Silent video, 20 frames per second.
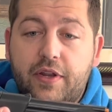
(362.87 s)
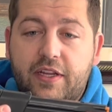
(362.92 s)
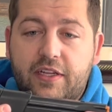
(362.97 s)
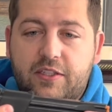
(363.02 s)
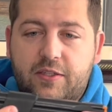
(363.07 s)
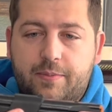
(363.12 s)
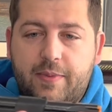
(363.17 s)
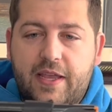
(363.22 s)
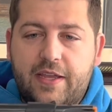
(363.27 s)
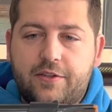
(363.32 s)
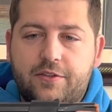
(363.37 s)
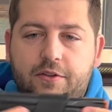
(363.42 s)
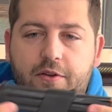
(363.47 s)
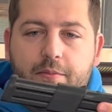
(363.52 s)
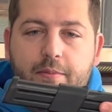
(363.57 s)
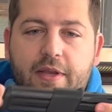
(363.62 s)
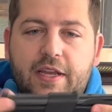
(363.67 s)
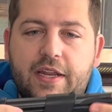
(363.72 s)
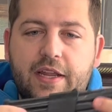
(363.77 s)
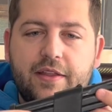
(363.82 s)
spacer,
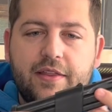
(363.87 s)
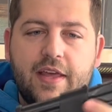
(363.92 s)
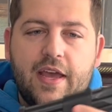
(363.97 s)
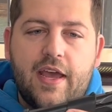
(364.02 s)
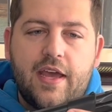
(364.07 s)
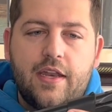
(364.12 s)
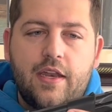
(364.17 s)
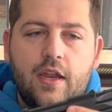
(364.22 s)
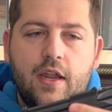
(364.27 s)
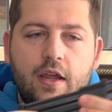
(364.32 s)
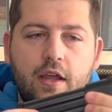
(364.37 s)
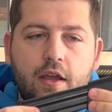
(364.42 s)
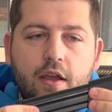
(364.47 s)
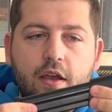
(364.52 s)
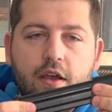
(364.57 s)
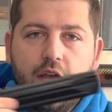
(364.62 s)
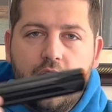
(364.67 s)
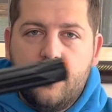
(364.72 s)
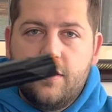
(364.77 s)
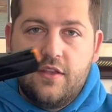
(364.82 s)
meaning that
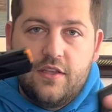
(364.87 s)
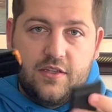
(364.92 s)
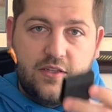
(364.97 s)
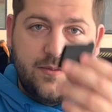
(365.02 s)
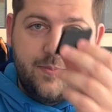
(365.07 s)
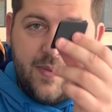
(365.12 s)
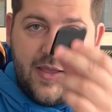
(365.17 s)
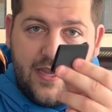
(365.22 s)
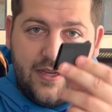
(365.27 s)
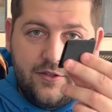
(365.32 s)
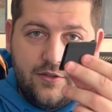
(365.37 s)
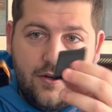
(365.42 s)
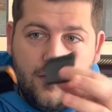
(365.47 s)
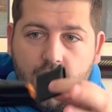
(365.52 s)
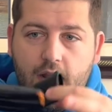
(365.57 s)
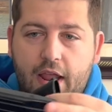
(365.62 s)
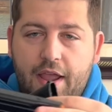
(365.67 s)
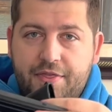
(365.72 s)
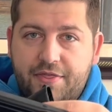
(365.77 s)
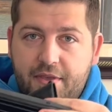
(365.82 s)
the
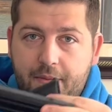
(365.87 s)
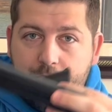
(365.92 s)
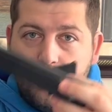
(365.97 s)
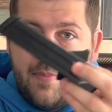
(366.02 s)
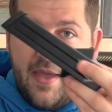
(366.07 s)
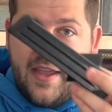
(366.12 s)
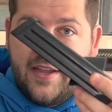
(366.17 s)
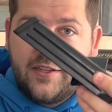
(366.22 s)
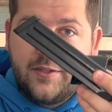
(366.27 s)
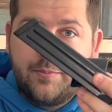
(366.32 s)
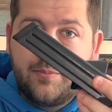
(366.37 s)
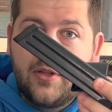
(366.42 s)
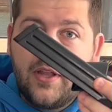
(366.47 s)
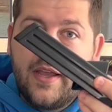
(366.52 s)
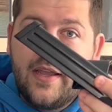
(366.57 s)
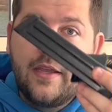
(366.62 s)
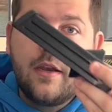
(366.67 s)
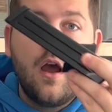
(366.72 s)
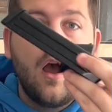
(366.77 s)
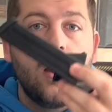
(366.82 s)
spacer and the base
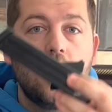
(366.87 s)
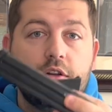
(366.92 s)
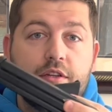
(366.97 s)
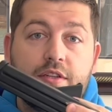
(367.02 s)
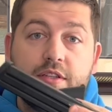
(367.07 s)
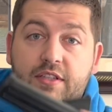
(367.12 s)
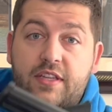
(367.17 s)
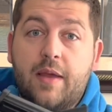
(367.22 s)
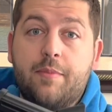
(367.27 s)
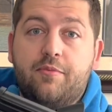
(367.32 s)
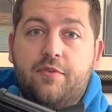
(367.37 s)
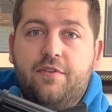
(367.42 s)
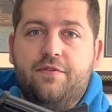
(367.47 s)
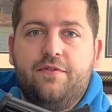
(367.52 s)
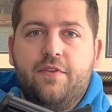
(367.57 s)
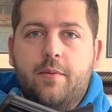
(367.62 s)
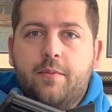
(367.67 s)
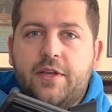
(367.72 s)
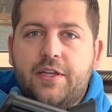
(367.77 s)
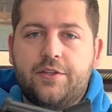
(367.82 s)
plate are separate
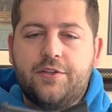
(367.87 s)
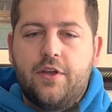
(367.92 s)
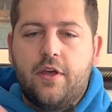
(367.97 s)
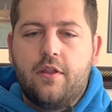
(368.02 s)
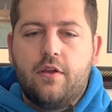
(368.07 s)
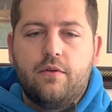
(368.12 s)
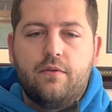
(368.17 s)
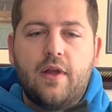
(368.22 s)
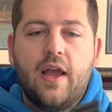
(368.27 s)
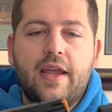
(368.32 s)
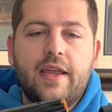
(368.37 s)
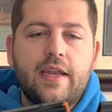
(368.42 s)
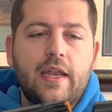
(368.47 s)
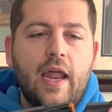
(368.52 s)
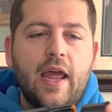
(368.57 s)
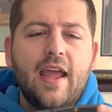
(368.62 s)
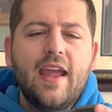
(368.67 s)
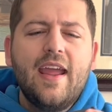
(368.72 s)
from each other, right?